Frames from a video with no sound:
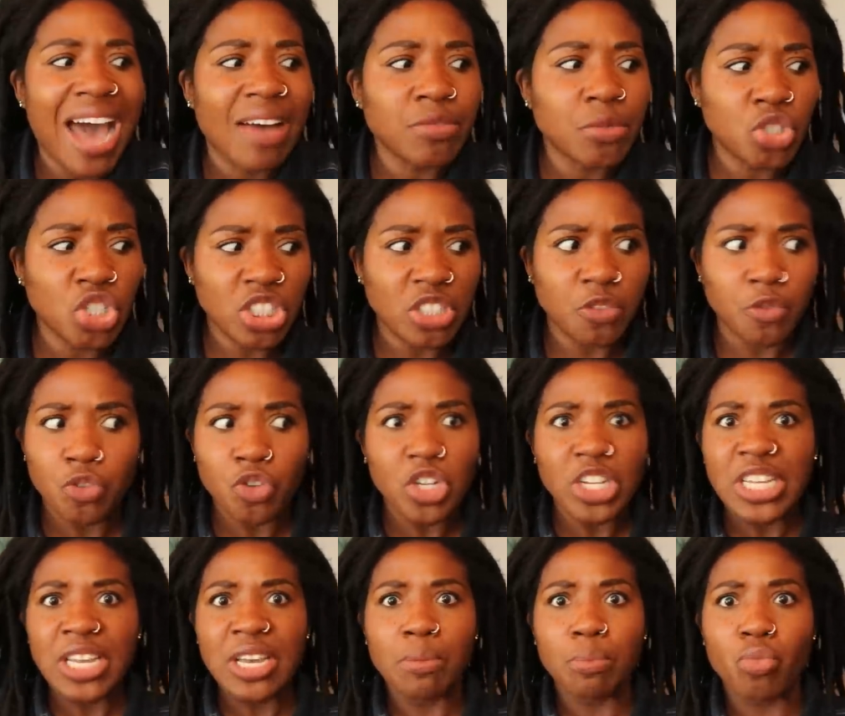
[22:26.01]
I've just
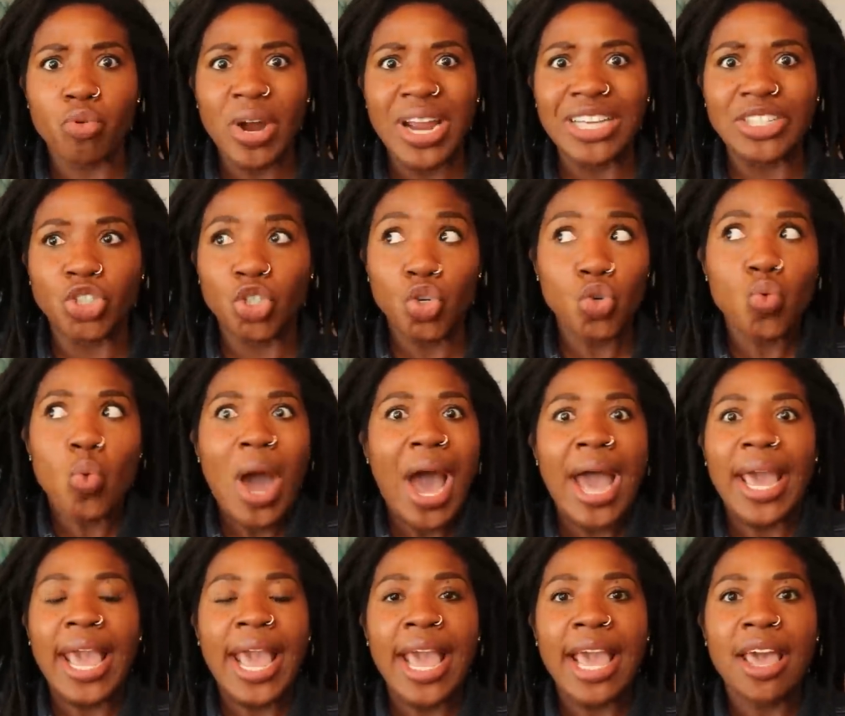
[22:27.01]
fully embraced who
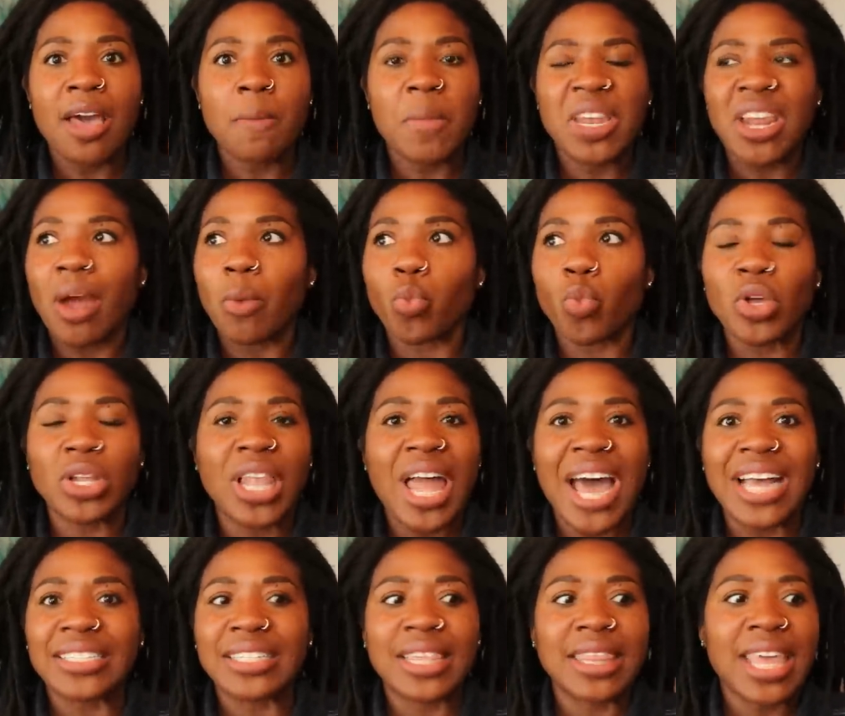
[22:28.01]
I am, and I'm
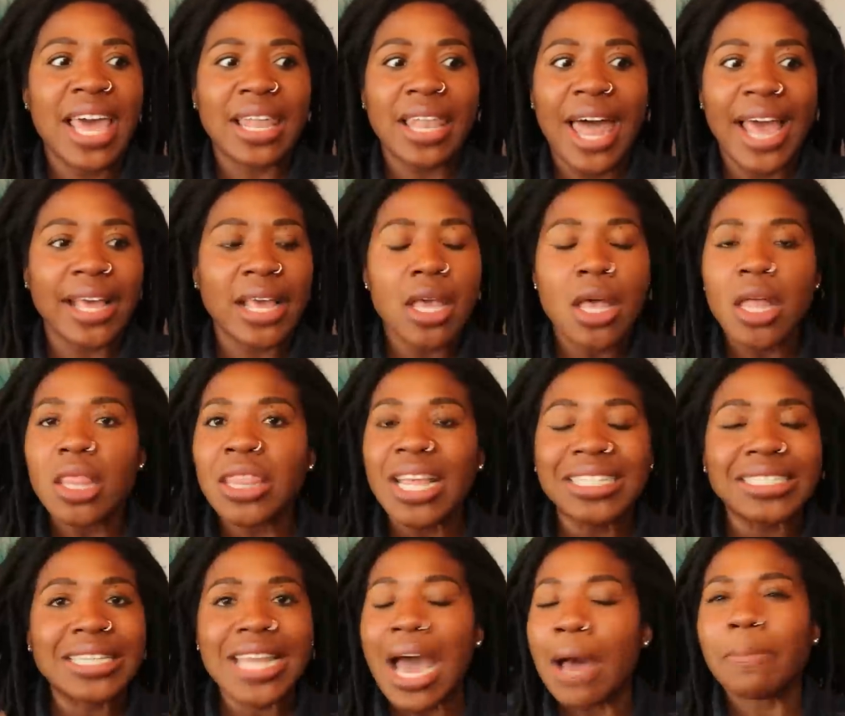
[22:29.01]
realizing that like
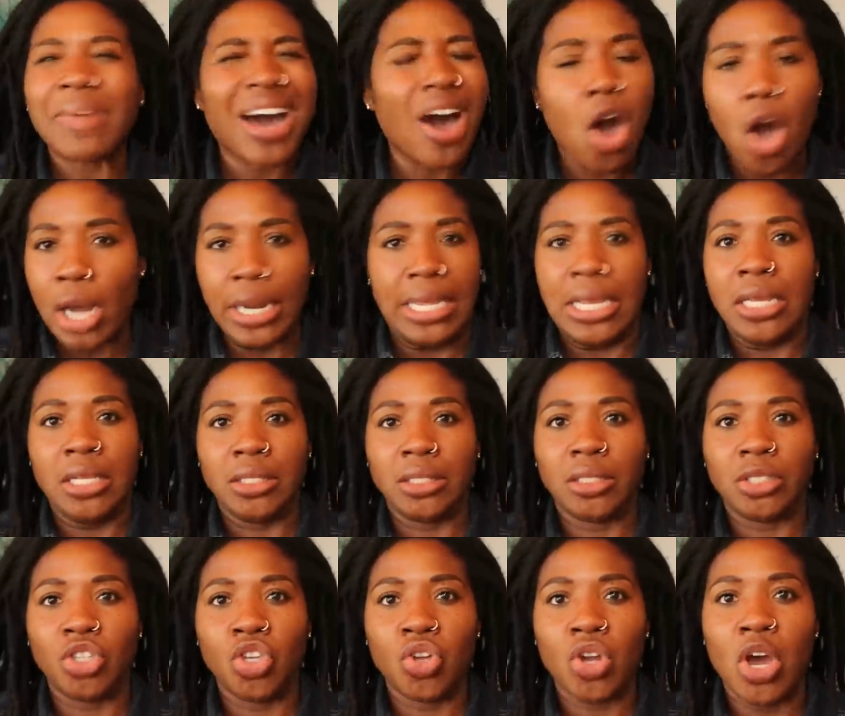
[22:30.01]
that's not my
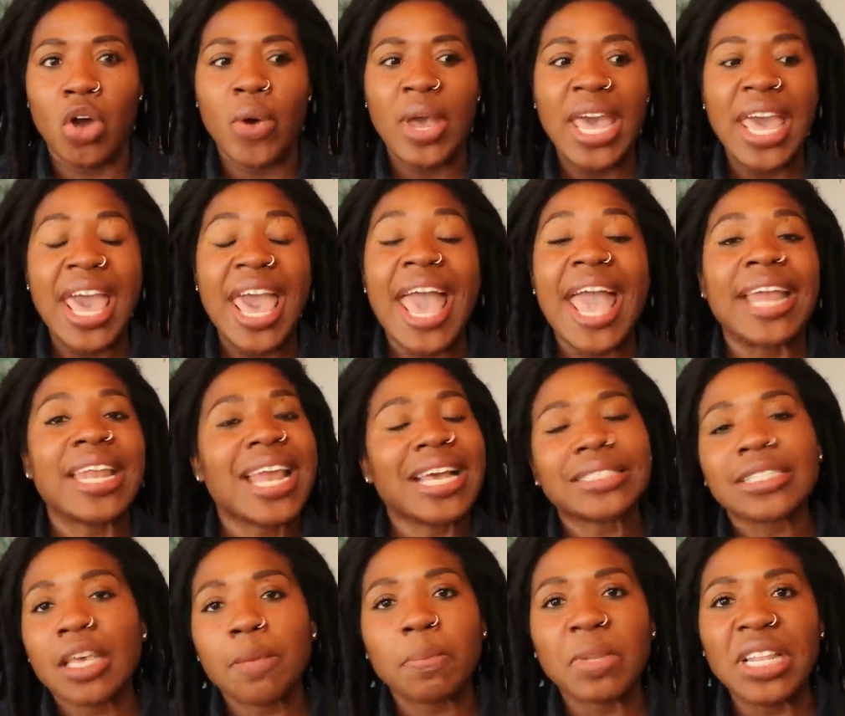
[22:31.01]
audience, you know, and
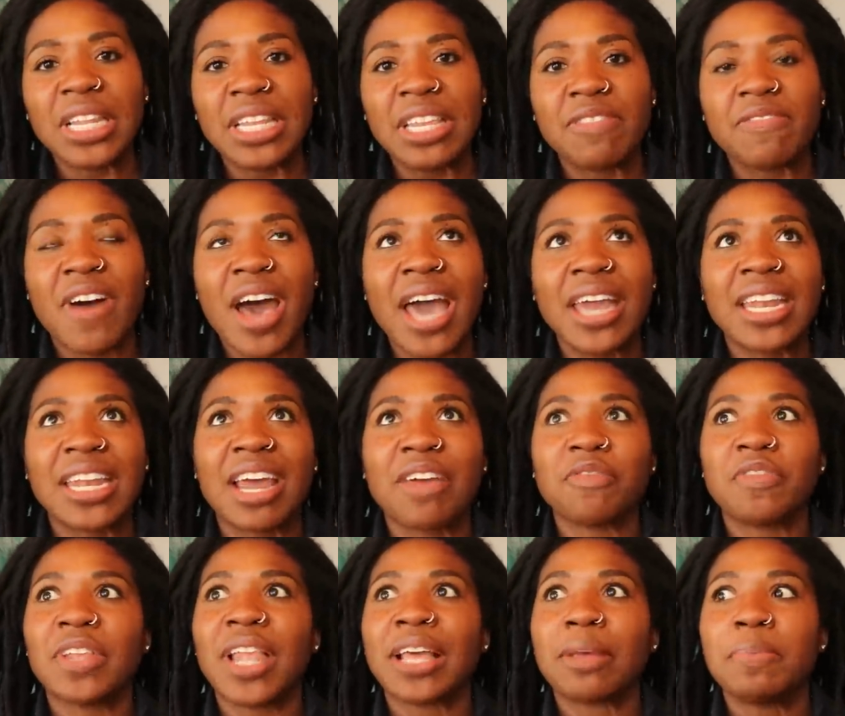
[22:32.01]
that's completely fine. And I
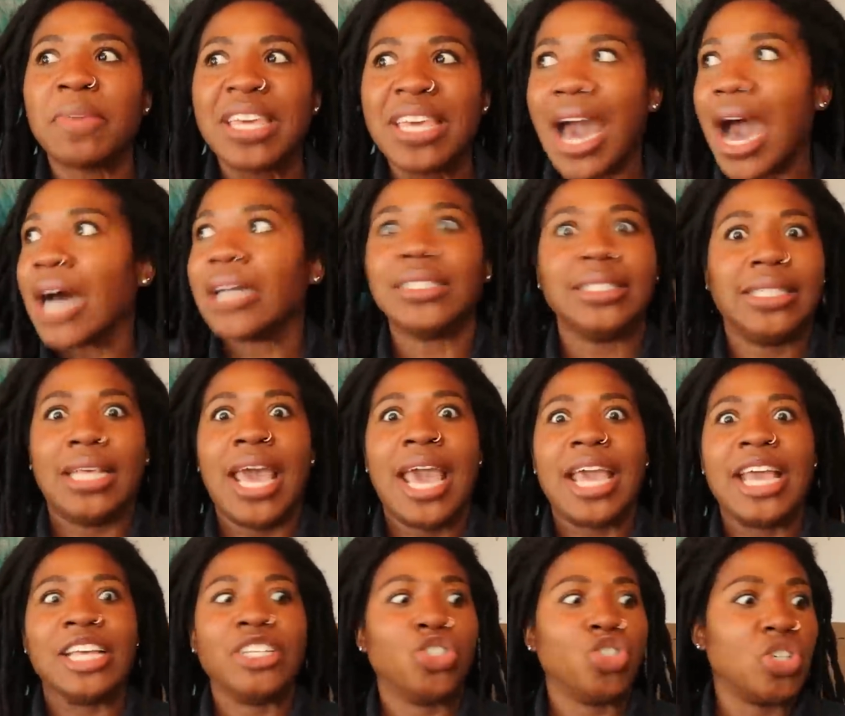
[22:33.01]
feel like
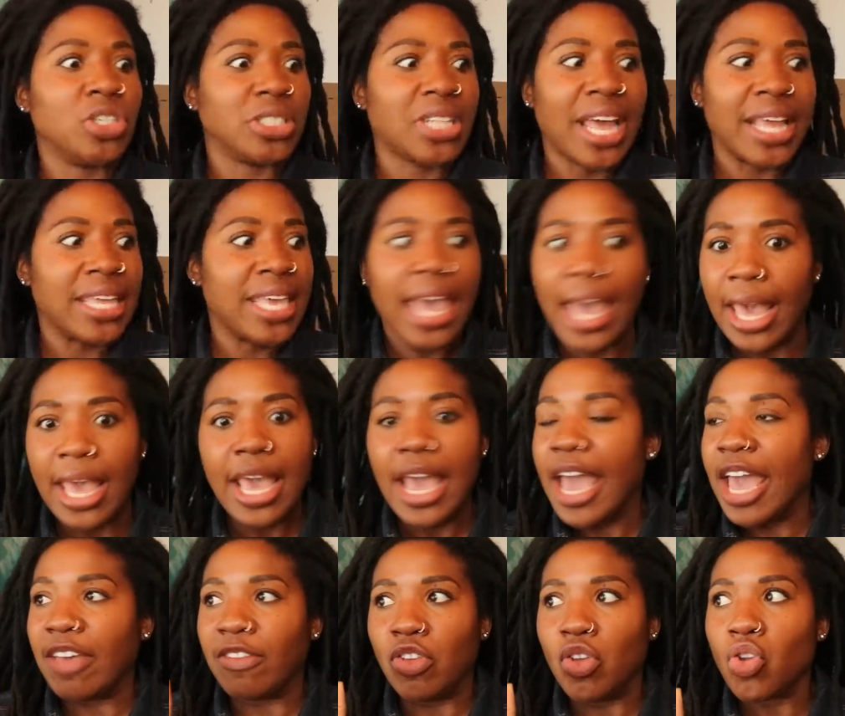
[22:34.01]
Beyonce is just like, yeah,
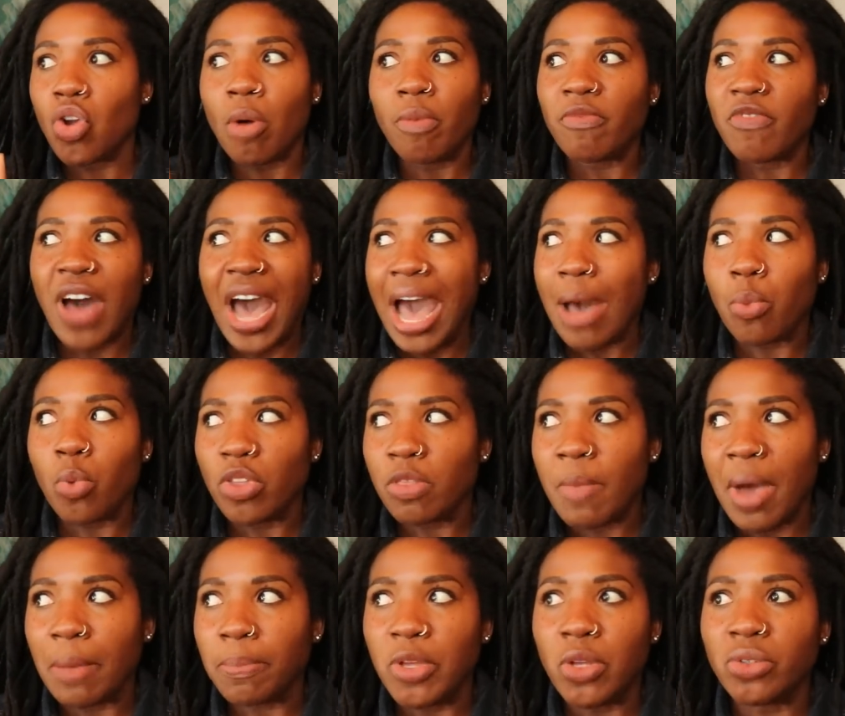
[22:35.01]
if you don't vibe
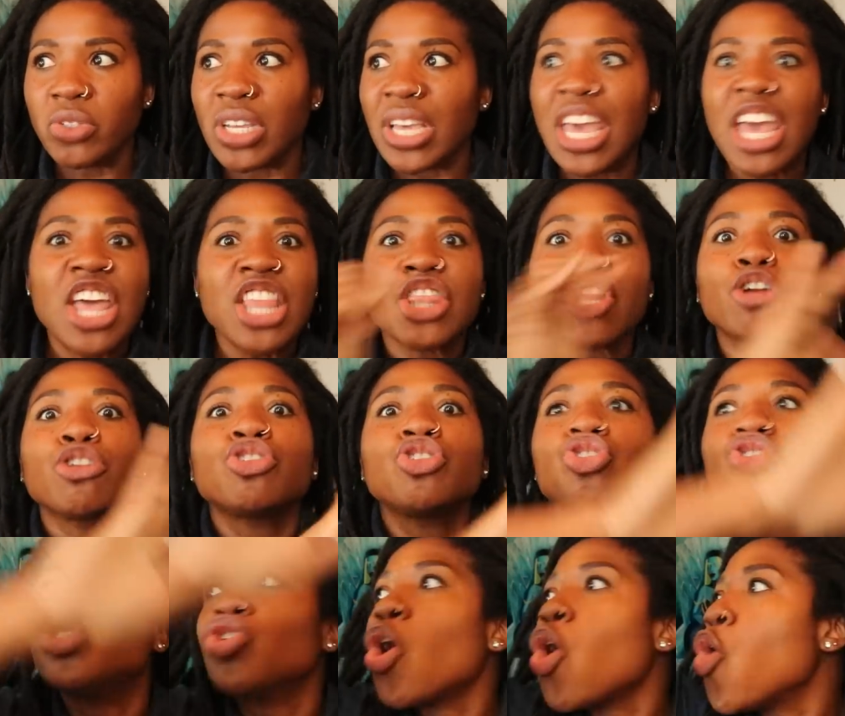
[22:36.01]
with my music, there's
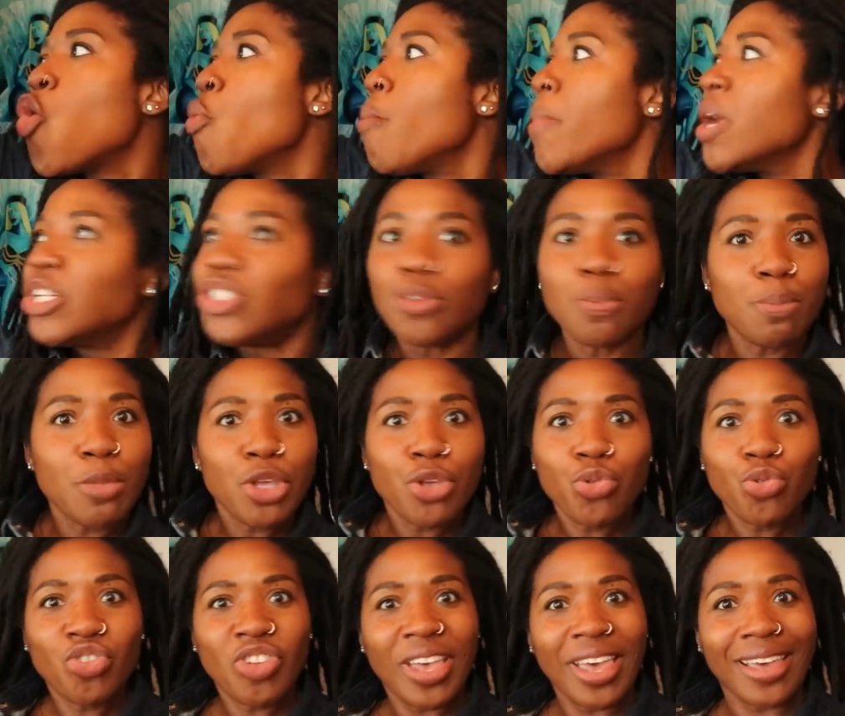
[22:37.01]
so much
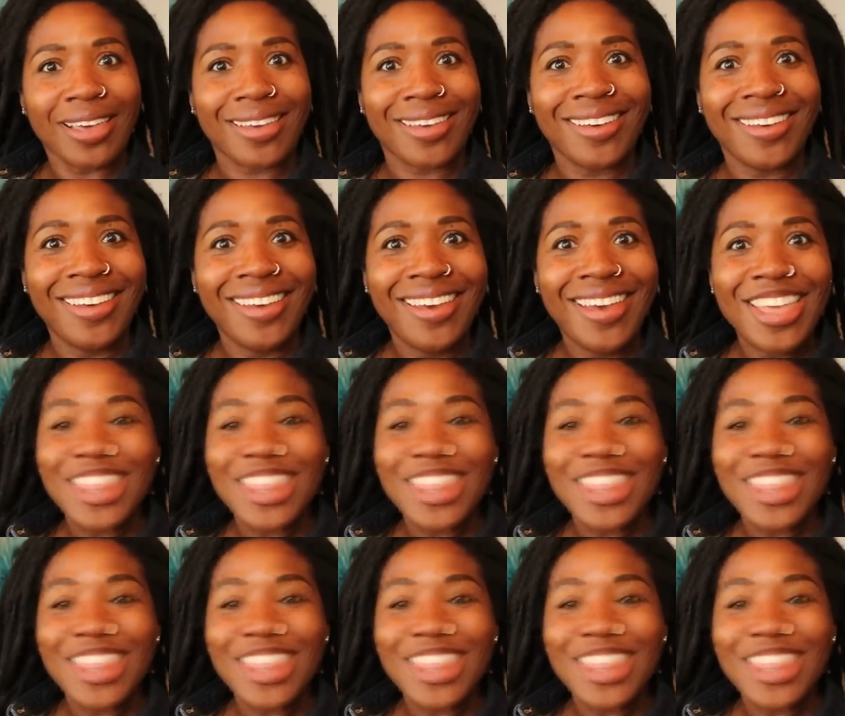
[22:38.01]
music.